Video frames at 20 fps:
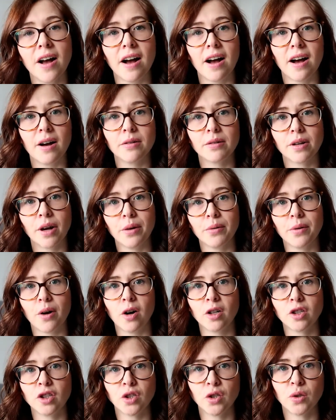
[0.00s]
I'll go
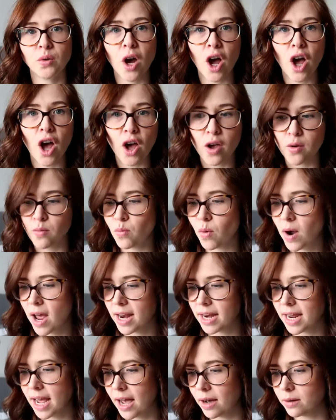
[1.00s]
on to homeware
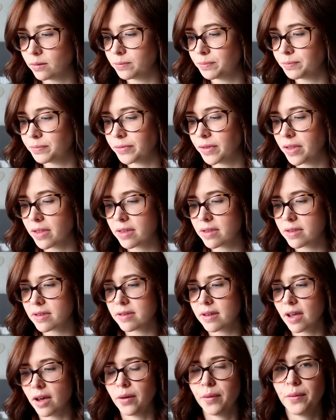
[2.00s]
now.
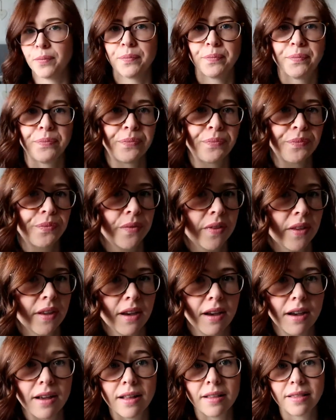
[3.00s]
So
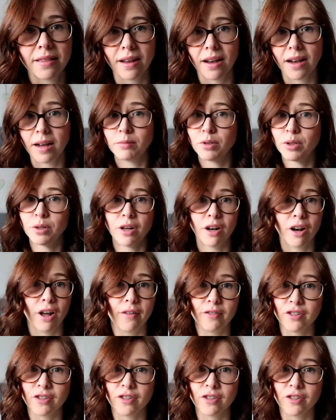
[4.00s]
I'm doing a lot